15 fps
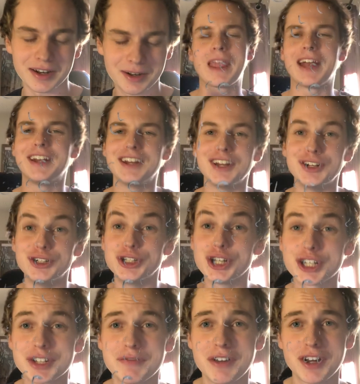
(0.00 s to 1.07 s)
and it had
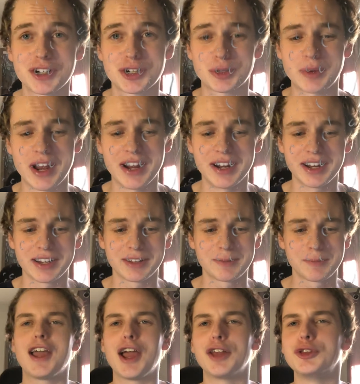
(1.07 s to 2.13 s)
just finished raining
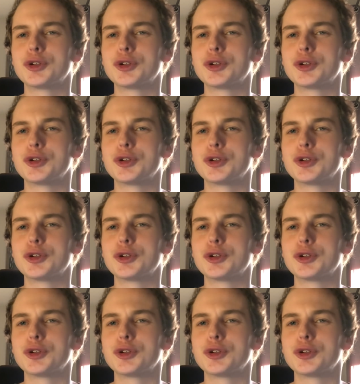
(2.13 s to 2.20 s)
and the